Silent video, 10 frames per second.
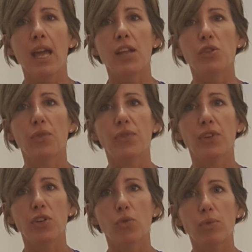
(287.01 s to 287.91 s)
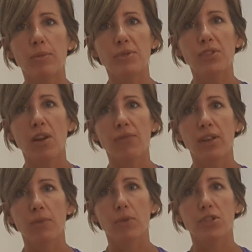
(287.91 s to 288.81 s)
and you'll feel your ribs
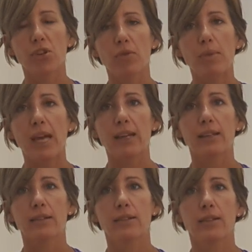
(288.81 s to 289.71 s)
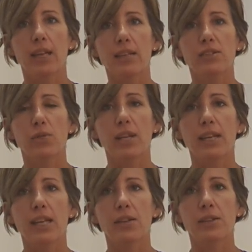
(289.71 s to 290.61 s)
soften and return back. Okay, so
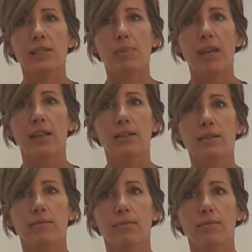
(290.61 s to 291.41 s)
inhale and expand.